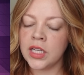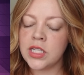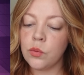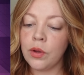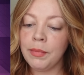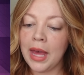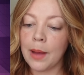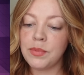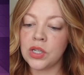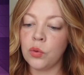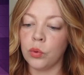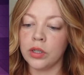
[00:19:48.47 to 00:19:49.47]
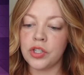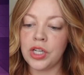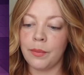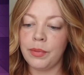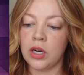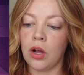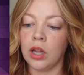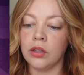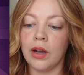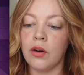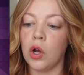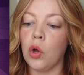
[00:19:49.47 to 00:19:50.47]
Swim captain, world champion,
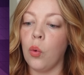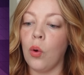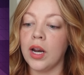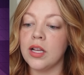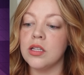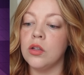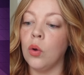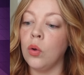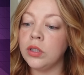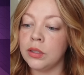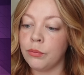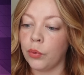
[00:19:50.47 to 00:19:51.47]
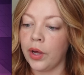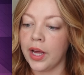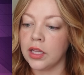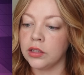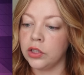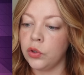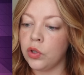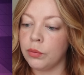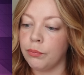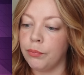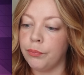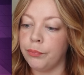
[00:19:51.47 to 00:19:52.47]
all-around aquatics golden boy
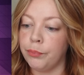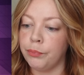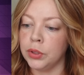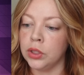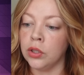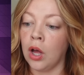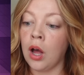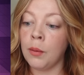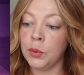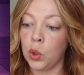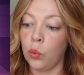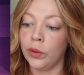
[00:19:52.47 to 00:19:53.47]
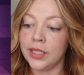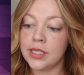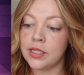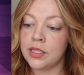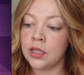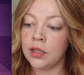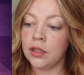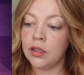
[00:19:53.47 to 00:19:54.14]
Luke Blomqvist